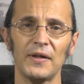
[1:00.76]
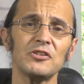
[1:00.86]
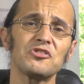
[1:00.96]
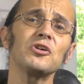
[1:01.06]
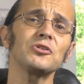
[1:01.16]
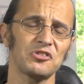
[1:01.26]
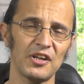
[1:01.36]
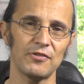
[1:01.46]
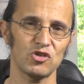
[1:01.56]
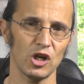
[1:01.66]
That's not to
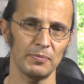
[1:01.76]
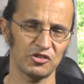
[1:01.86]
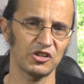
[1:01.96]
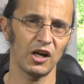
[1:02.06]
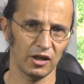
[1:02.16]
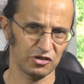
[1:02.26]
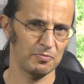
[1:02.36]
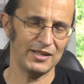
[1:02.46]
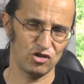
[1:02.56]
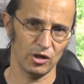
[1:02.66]
say that Germans can't
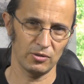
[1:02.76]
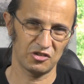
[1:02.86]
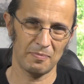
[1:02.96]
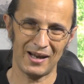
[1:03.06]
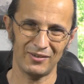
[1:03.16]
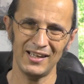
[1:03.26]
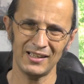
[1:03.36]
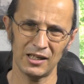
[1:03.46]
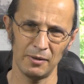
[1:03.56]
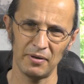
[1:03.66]
make jokes about
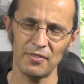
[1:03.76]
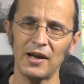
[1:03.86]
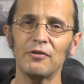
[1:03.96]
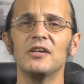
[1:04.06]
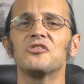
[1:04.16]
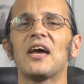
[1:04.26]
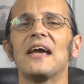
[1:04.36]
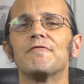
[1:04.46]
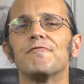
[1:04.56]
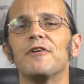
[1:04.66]
Hitler, but there is
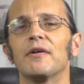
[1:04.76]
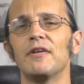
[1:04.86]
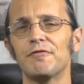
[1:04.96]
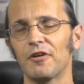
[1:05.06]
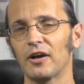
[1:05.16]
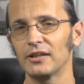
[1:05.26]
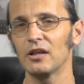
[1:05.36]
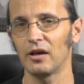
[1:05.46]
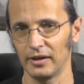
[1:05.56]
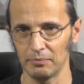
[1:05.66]
a very
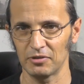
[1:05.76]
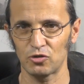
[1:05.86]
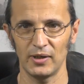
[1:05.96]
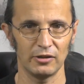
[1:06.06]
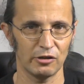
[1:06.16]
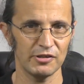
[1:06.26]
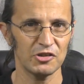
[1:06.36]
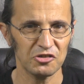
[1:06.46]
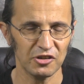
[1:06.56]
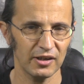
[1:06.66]
fine line between
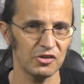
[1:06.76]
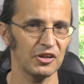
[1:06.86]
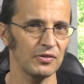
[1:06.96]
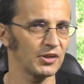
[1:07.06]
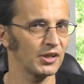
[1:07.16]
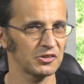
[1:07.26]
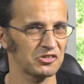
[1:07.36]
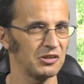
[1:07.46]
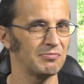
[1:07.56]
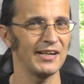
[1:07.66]
criticising the
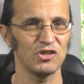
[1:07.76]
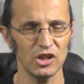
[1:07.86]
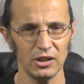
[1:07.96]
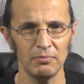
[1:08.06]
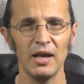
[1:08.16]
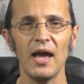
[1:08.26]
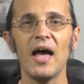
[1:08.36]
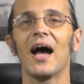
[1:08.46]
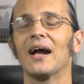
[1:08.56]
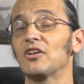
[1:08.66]
Nazi regime
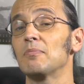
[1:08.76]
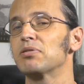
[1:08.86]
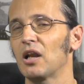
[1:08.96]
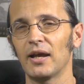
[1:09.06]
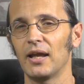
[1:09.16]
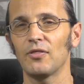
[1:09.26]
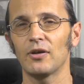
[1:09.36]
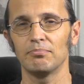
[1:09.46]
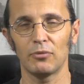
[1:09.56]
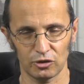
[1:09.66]
and implying
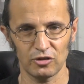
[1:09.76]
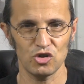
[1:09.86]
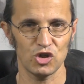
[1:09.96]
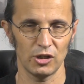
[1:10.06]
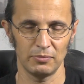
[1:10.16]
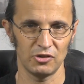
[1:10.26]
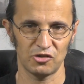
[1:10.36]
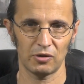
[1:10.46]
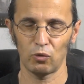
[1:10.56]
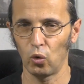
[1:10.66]
that modern
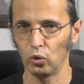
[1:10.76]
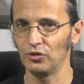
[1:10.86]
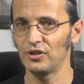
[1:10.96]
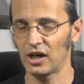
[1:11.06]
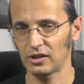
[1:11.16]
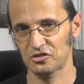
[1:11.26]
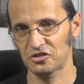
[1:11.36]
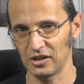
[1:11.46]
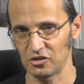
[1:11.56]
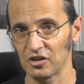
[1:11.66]
Germans are all
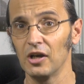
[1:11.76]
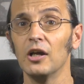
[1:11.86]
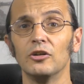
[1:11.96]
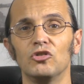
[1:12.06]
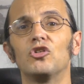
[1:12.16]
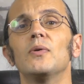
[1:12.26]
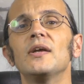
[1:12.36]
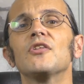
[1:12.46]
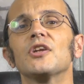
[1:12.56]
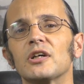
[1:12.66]
Nazis.
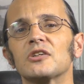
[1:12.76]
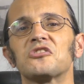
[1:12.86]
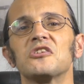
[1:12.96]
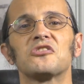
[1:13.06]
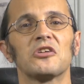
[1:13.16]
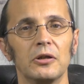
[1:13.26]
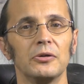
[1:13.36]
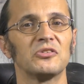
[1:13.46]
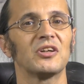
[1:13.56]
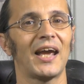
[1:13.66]
Doing the Nazi
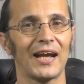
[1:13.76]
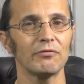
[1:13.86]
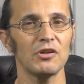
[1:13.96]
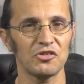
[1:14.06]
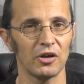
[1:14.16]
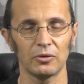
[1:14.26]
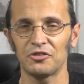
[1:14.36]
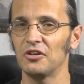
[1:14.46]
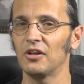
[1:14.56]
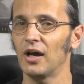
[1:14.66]
salute can
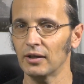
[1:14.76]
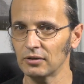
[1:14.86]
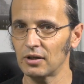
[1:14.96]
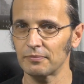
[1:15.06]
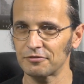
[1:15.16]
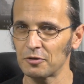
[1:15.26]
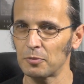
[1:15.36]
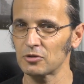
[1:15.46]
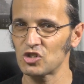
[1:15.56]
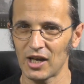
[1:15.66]
result in an
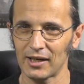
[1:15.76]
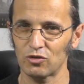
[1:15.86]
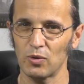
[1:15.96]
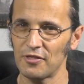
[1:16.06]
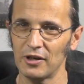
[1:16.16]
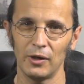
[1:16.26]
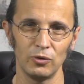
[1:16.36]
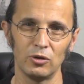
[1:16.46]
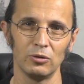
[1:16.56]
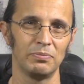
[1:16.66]
uncomfortable chat with the
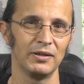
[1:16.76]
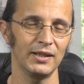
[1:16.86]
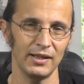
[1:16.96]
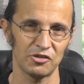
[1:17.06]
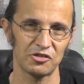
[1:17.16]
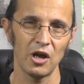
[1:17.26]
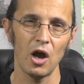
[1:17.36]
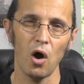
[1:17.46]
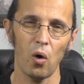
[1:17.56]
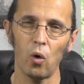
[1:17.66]
local police,
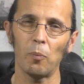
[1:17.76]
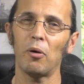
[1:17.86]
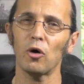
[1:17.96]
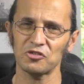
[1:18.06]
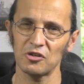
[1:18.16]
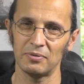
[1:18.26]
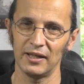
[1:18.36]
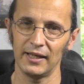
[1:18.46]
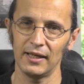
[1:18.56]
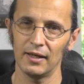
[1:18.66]
or
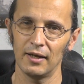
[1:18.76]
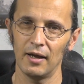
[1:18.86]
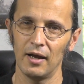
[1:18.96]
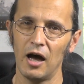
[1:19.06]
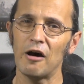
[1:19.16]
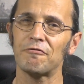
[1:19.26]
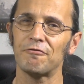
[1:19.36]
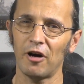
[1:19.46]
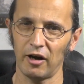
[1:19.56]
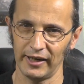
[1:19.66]
possibly a
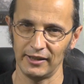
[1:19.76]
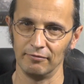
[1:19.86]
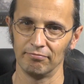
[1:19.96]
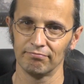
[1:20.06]
fine.